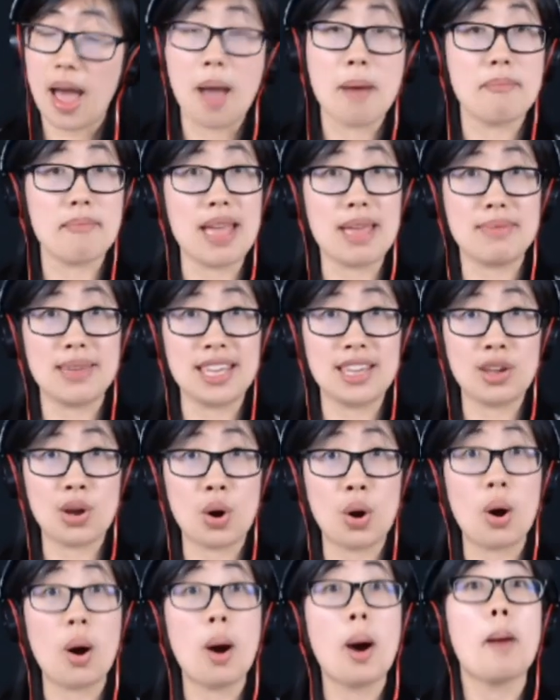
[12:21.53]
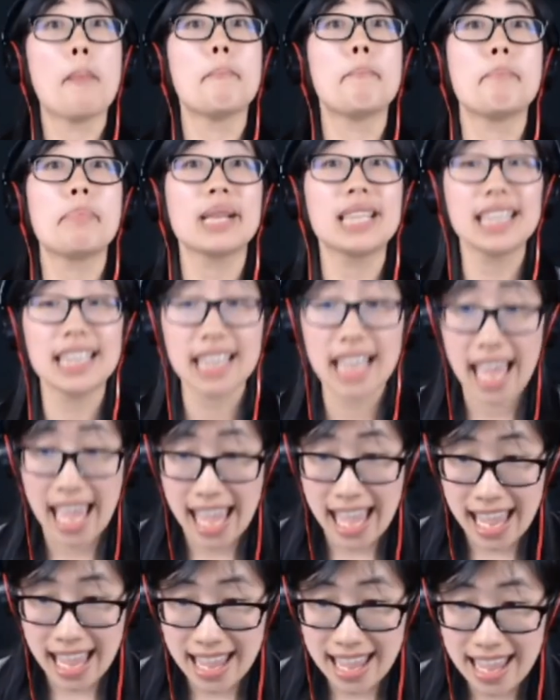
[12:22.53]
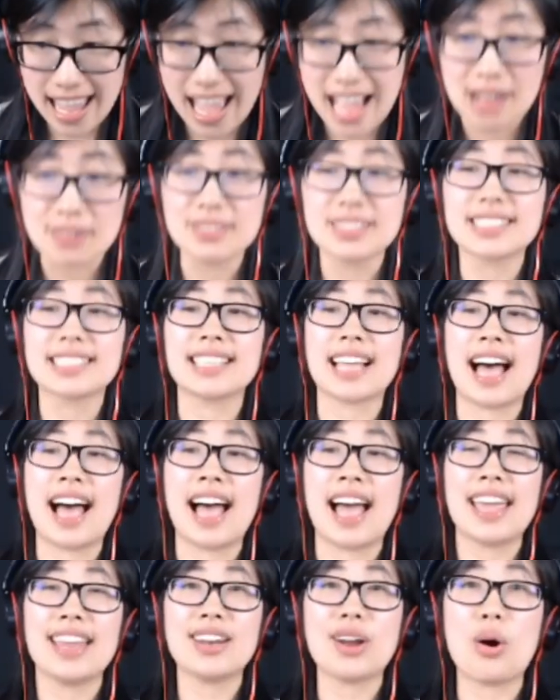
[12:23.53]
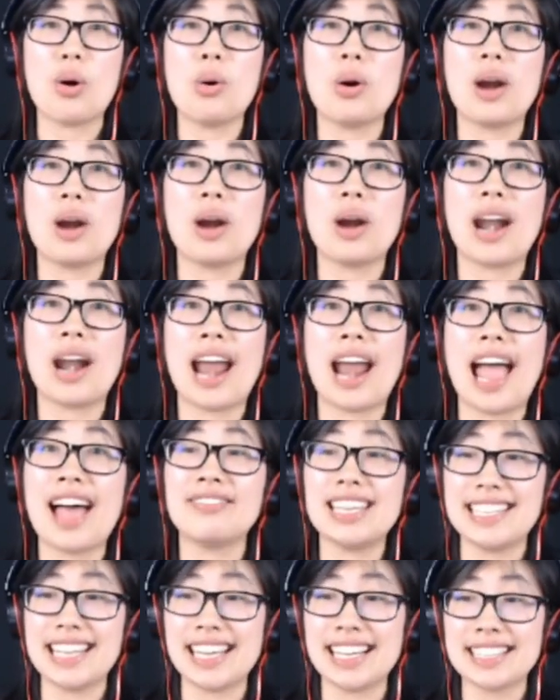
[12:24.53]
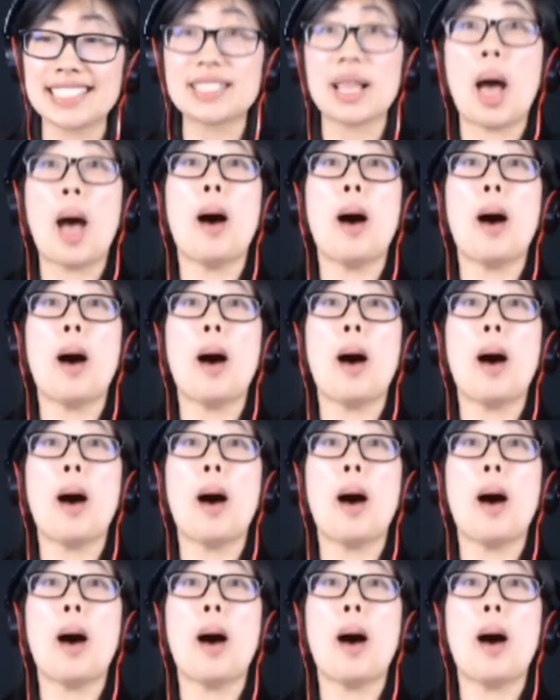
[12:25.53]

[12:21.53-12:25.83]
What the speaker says: Maybe you'll play outside or have a dance